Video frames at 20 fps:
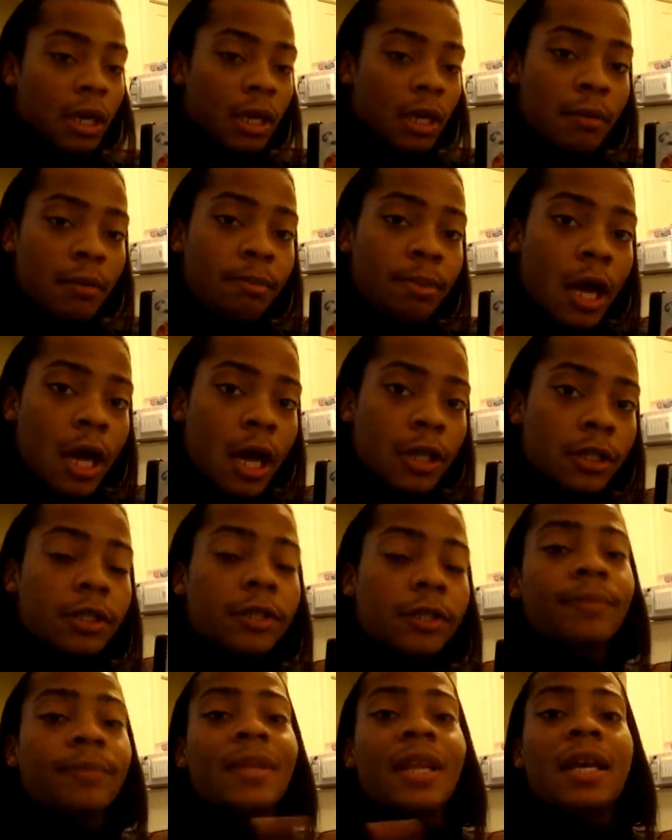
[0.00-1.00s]
medium
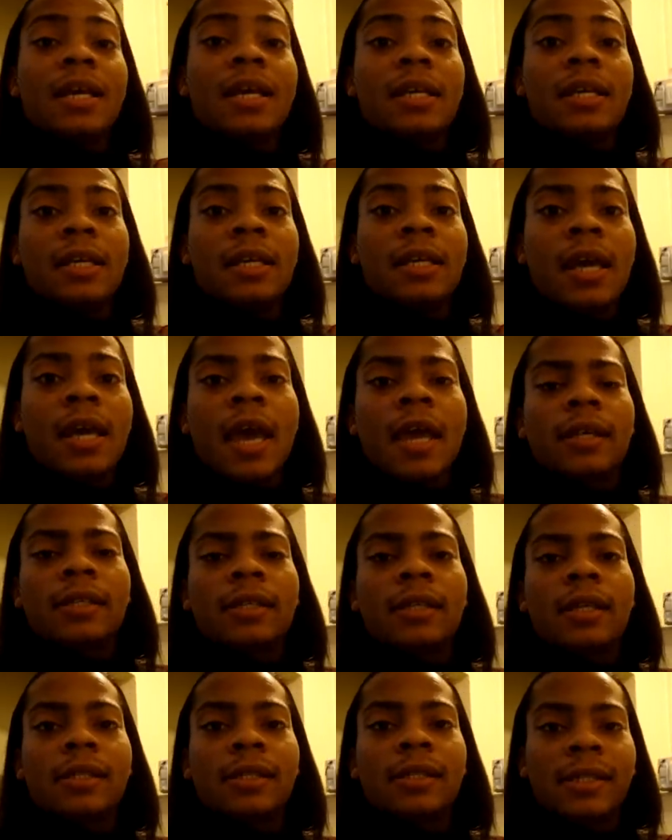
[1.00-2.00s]
punch,
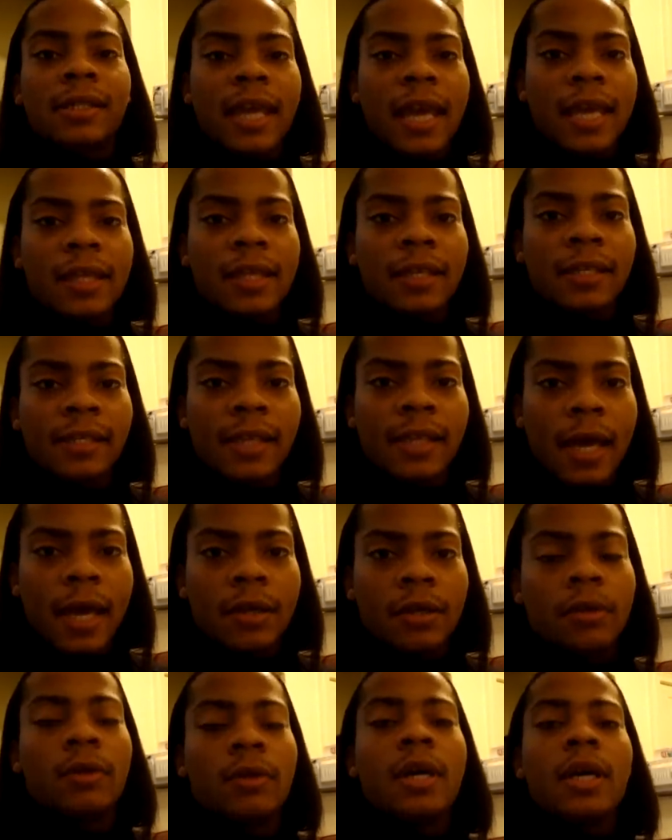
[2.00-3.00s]
EX Scathe
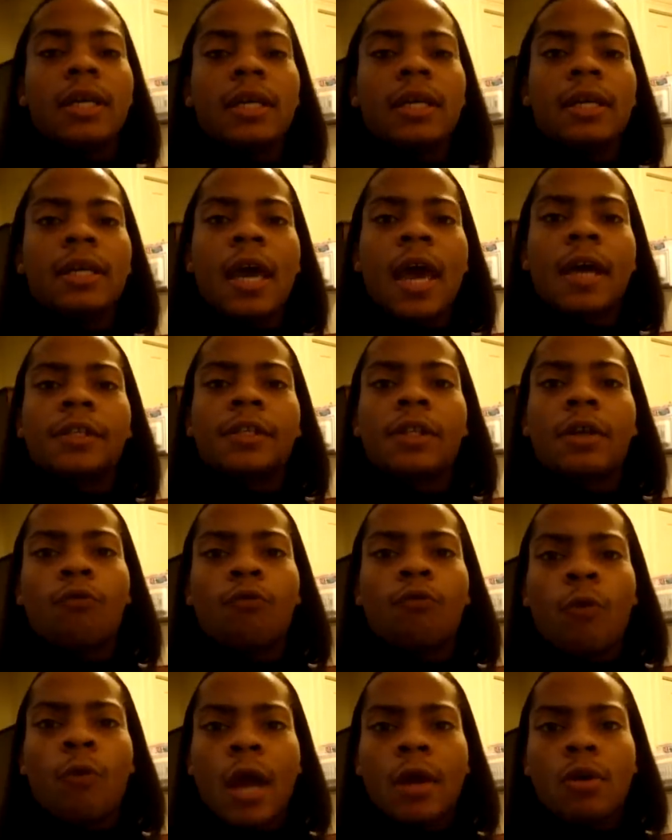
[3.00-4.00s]
Cycle, EX
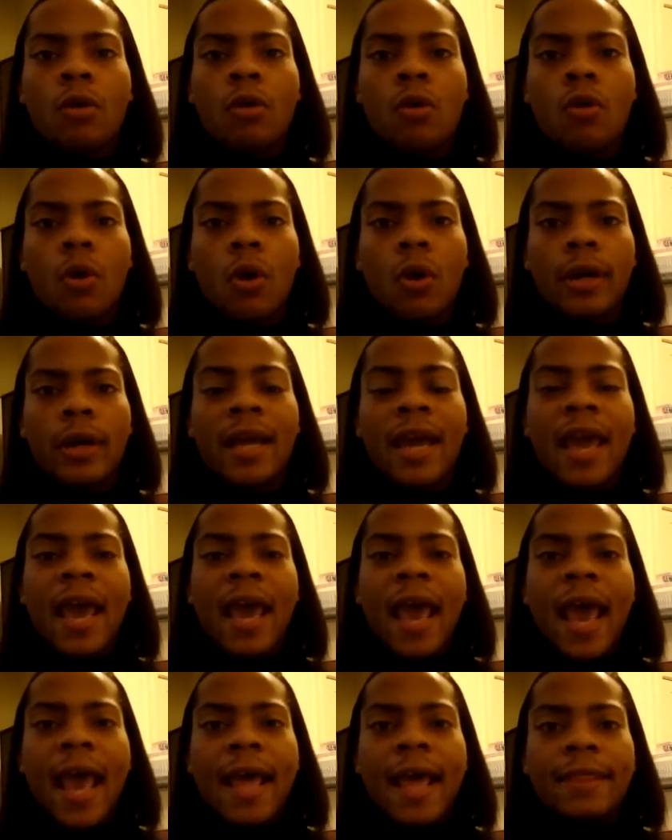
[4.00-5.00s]
Rhino Horn,
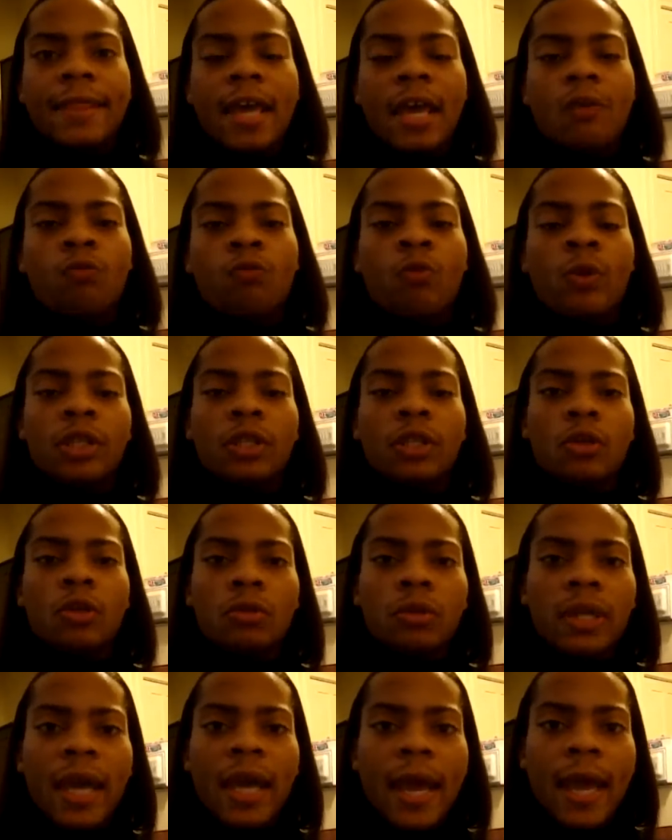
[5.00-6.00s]
and then when
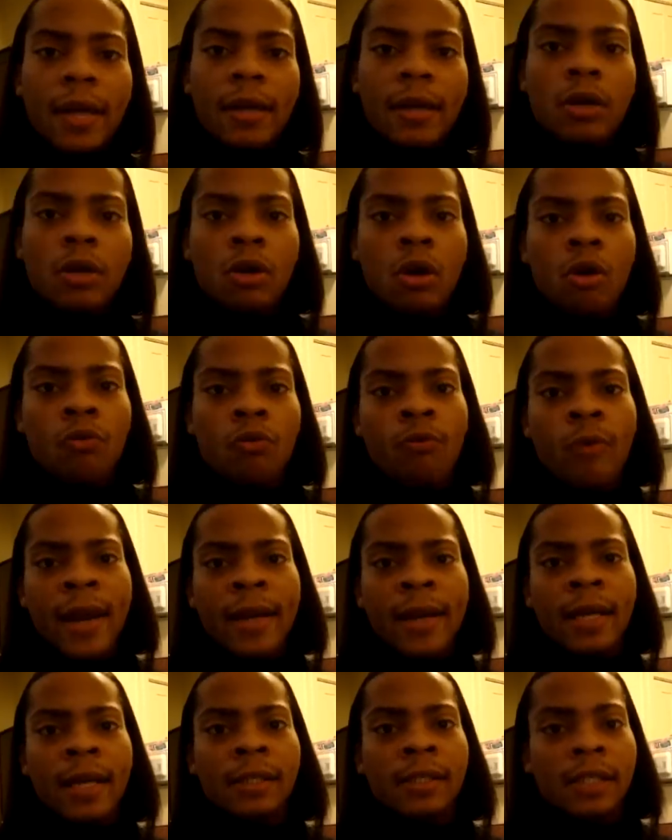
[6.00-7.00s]
you land, go
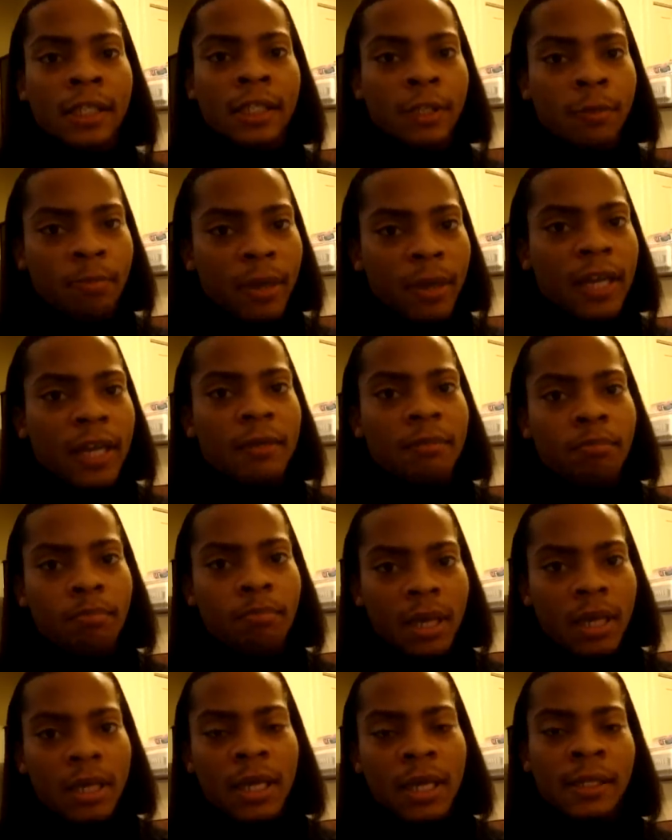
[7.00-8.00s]
right into Spinning
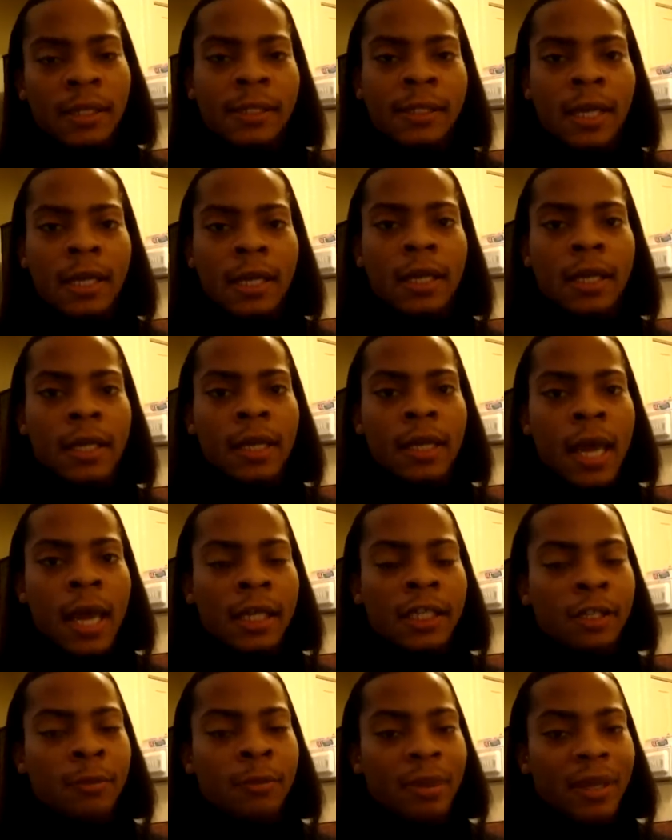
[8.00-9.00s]
Beat instead of
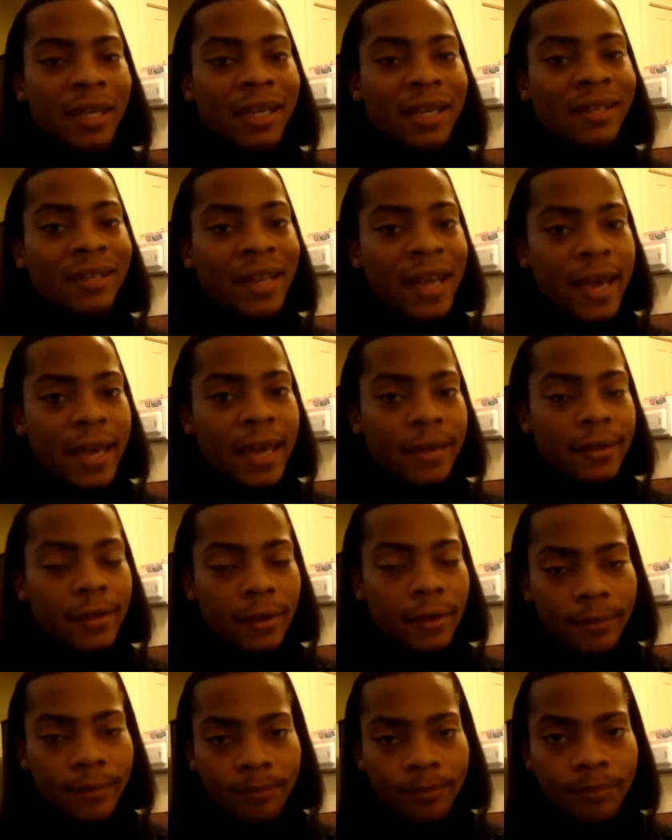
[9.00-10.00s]
EX Spinning Lathe.